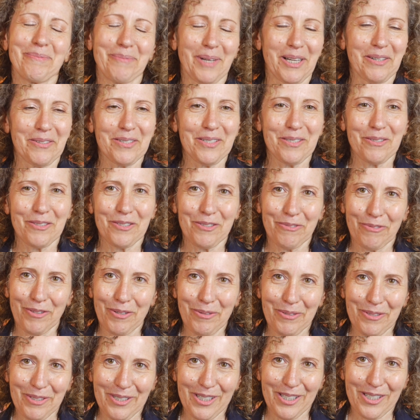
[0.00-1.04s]
My research
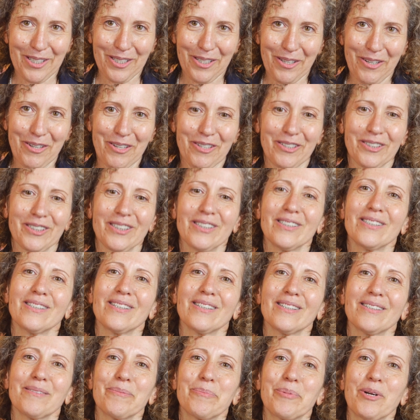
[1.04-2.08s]
focuses on
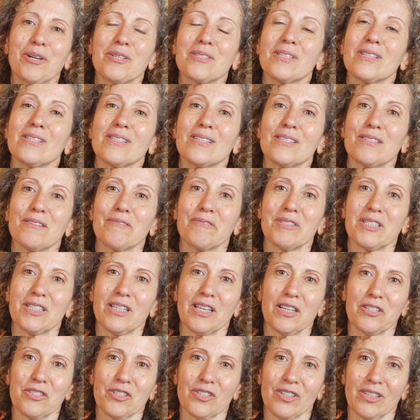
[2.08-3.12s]
processes of
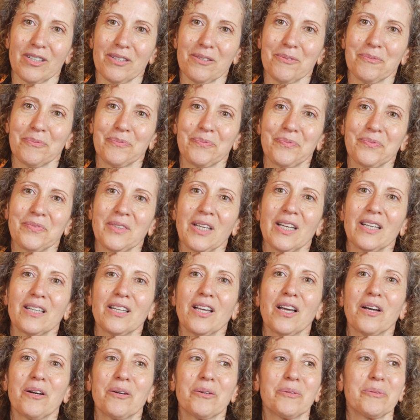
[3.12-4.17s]
attention and
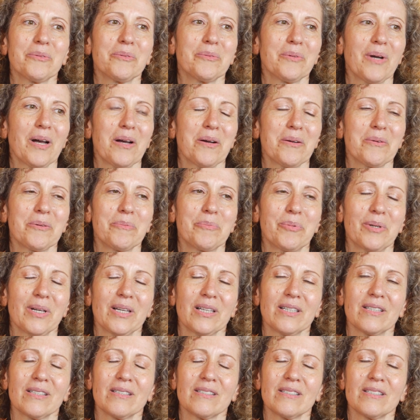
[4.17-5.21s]
how our
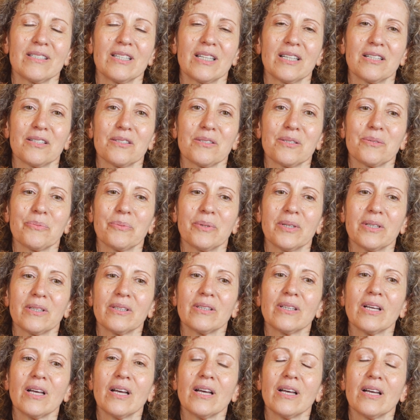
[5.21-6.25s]
brain deals with
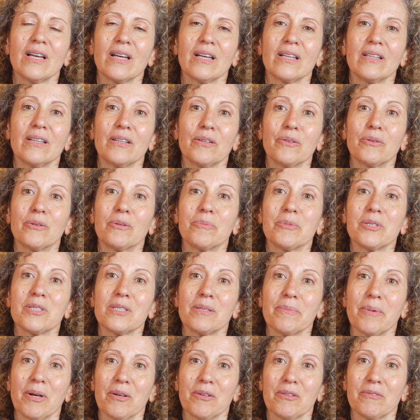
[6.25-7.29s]
the enormous
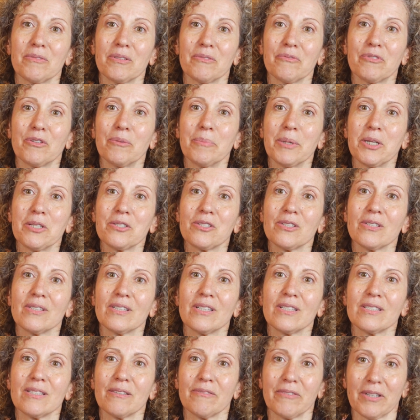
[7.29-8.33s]
amount of information
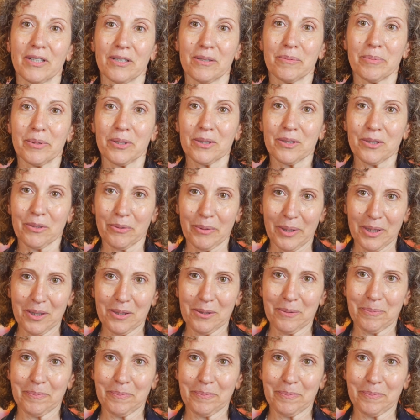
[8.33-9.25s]
that's available to it.